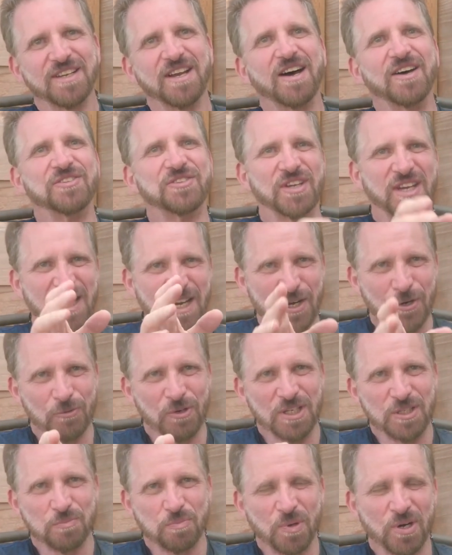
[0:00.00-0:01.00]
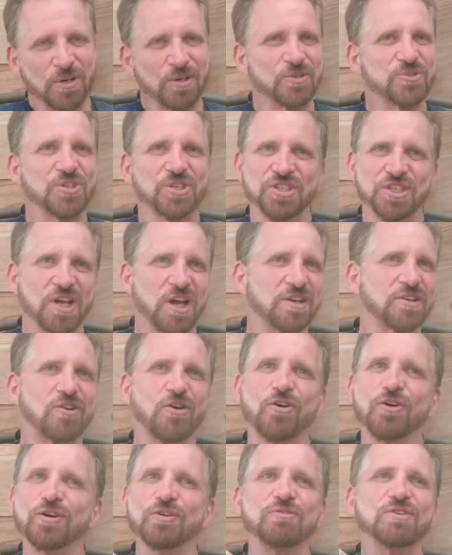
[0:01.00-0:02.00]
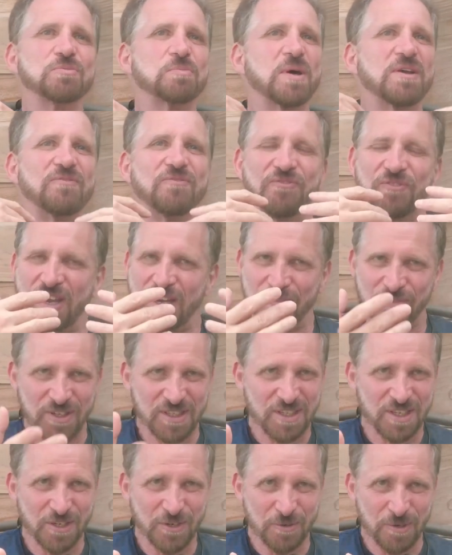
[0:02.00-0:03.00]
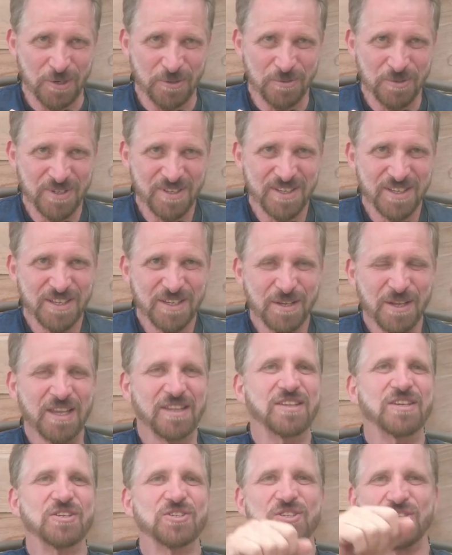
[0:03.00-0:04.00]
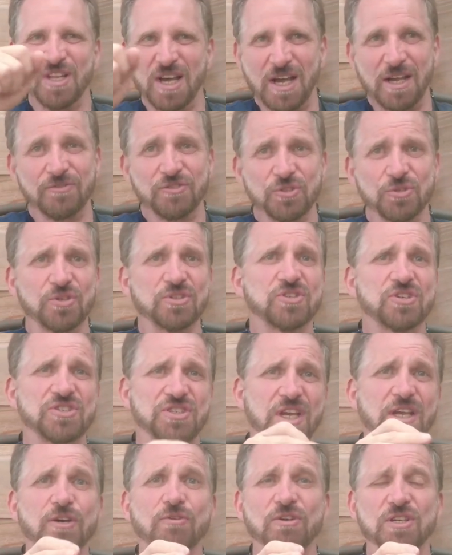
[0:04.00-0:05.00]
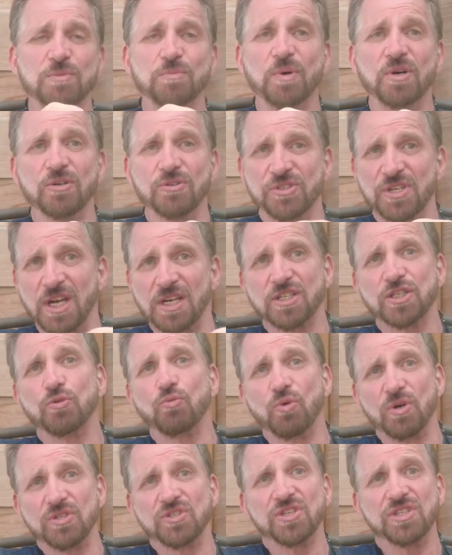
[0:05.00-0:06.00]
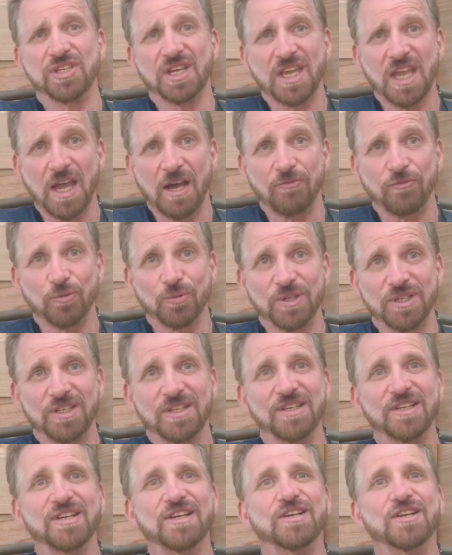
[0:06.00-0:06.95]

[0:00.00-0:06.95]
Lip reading: onto Edgar Rice Burroughs, and John Carter is my favorite hero. And there's Knives and Swords, because Edgar Rice Burroughs actually was in the cavalry,